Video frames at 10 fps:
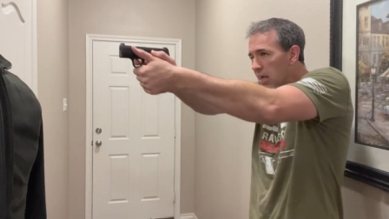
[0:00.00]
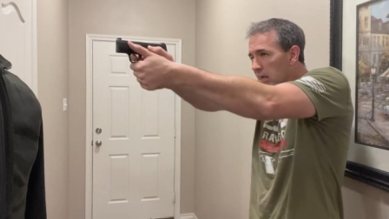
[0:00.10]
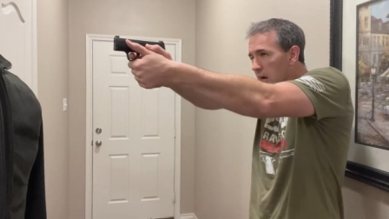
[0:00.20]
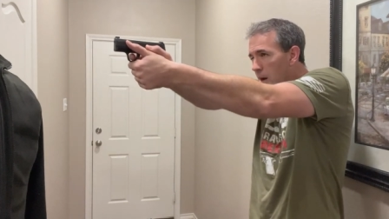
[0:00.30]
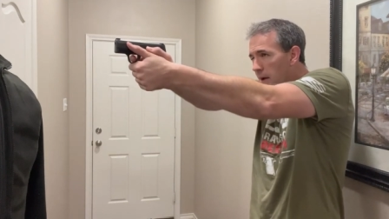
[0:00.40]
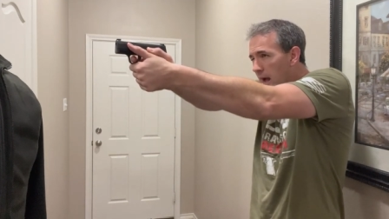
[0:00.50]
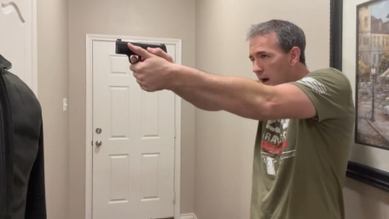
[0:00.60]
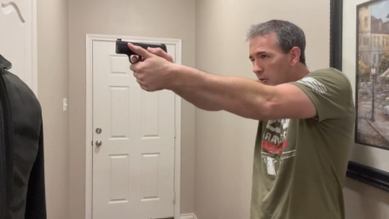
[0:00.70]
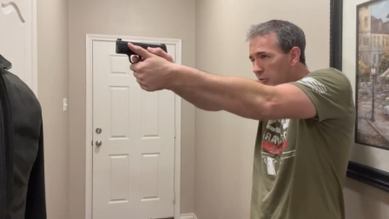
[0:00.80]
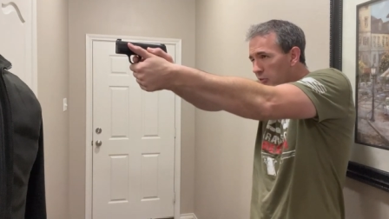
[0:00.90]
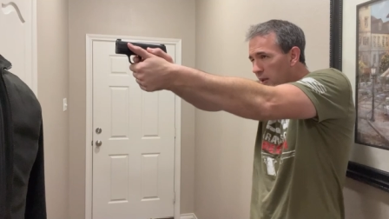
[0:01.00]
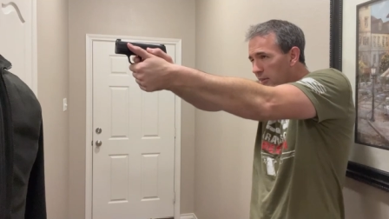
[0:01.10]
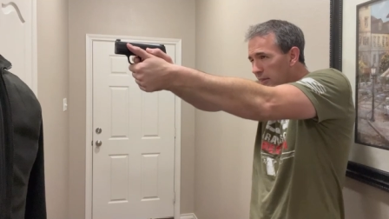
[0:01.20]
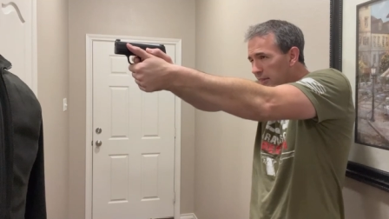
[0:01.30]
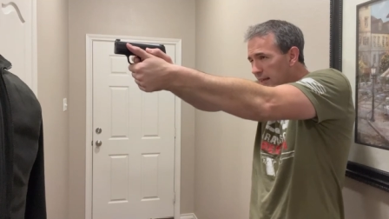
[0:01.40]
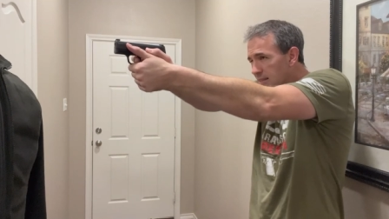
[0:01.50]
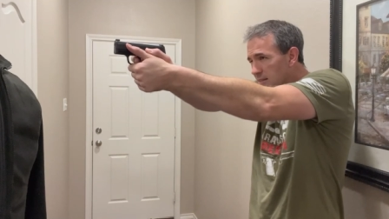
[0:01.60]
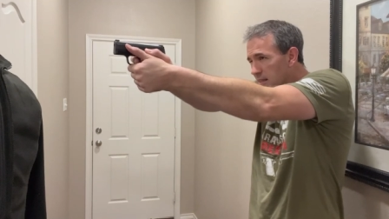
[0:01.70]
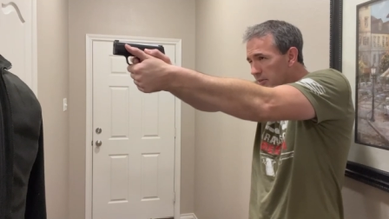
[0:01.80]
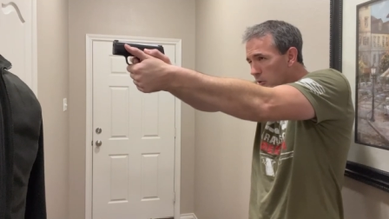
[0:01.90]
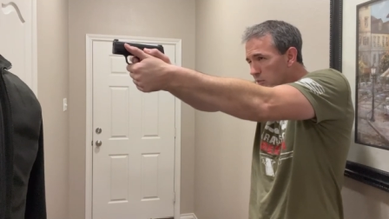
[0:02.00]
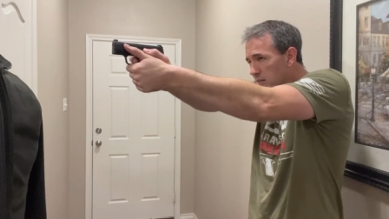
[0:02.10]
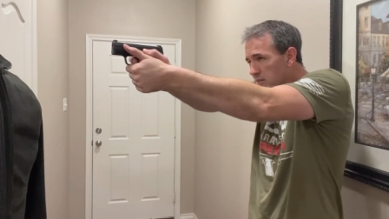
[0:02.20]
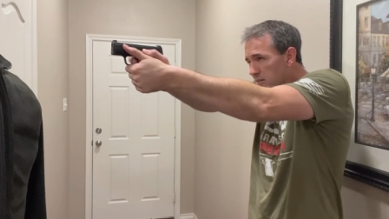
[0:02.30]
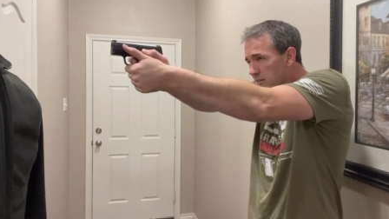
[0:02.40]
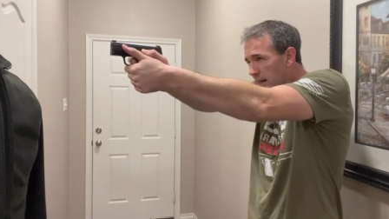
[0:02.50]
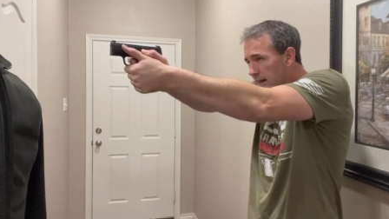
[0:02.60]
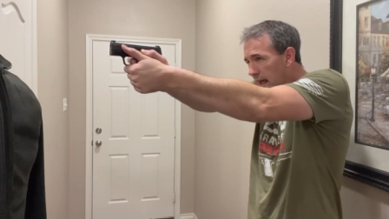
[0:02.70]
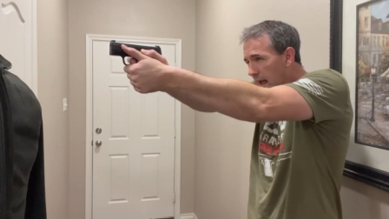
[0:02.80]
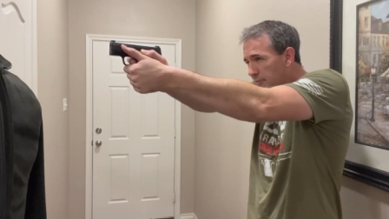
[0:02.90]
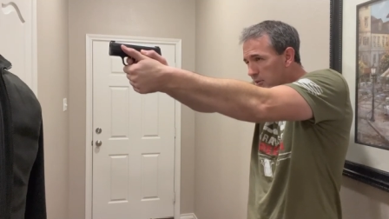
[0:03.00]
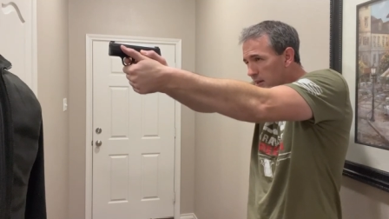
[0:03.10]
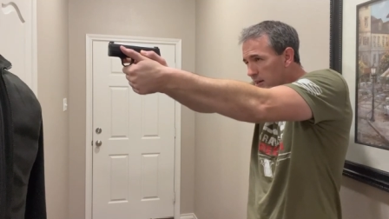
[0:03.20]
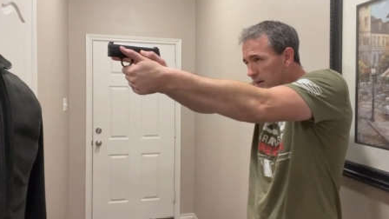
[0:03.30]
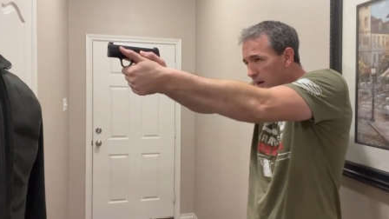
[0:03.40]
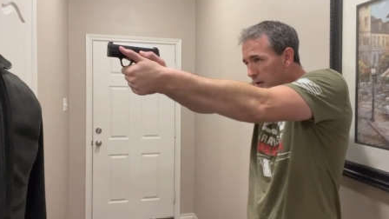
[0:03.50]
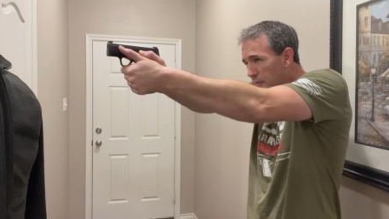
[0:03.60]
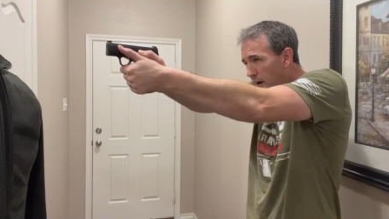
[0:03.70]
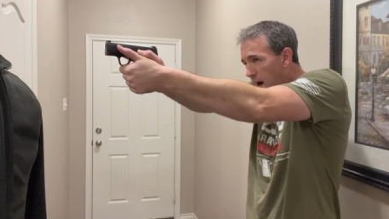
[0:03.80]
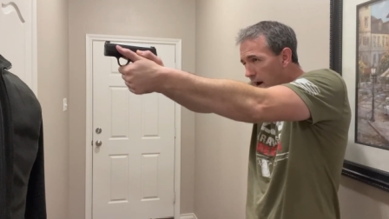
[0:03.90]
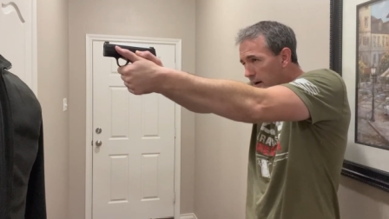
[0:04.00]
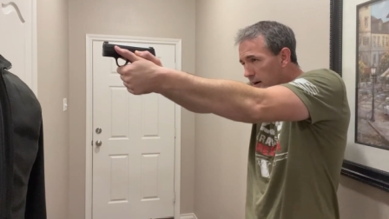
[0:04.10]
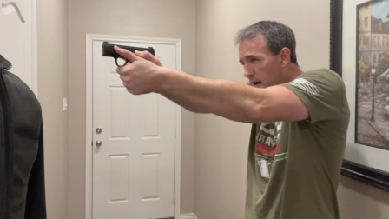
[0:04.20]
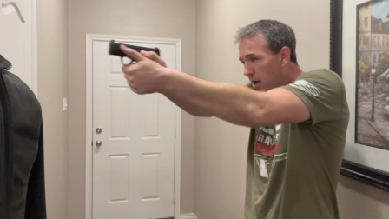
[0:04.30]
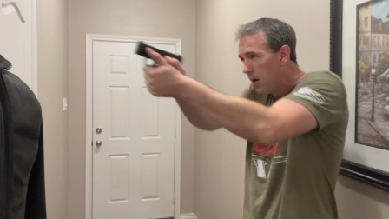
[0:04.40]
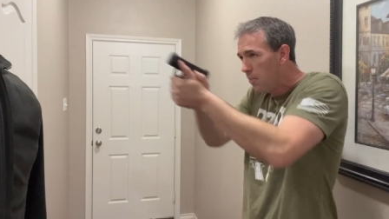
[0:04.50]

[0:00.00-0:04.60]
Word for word: come out, and then as I said, in those instances I didn't have to fire.